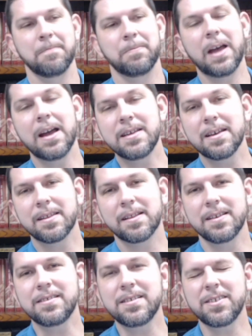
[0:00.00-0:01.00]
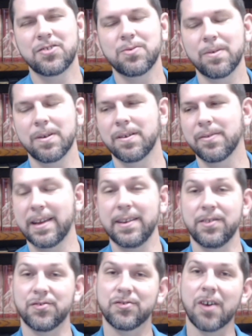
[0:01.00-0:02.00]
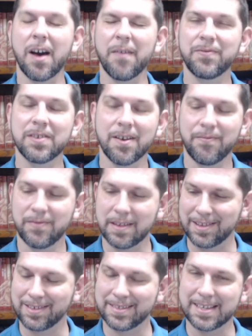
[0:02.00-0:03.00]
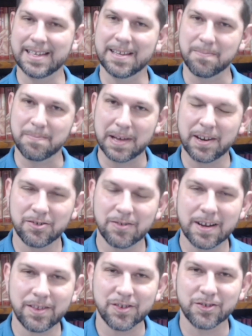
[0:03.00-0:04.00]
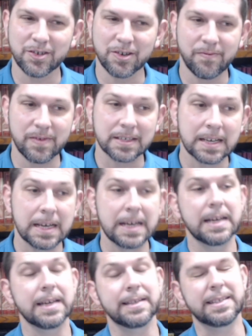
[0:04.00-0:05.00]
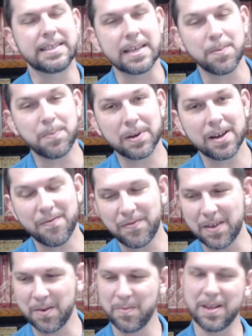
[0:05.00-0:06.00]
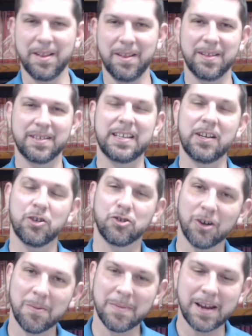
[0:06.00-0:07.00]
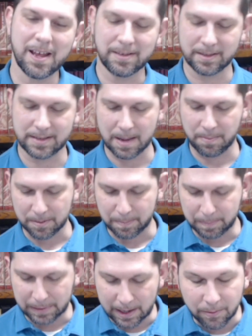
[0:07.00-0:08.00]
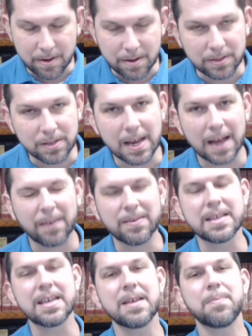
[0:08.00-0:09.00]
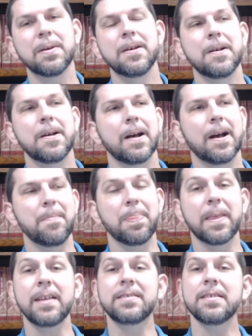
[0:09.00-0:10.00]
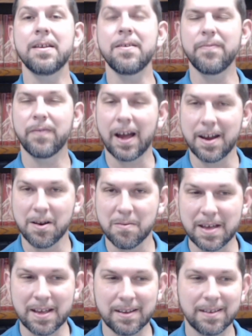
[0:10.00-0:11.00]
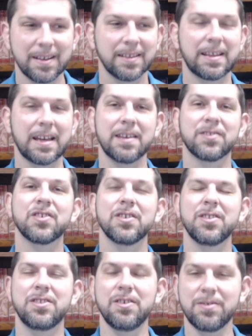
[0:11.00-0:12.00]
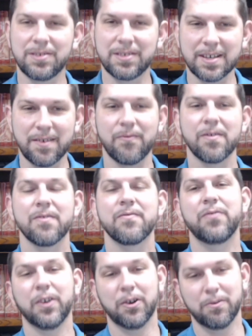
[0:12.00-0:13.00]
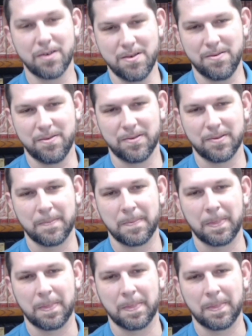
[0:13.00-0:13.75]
The idea that this is soil that is soft enough that the seed can penetrate the surface. It's deep enough that when the seed germinates, it's able to plant roots down deep. Um, it's an environment that is conducive for growth.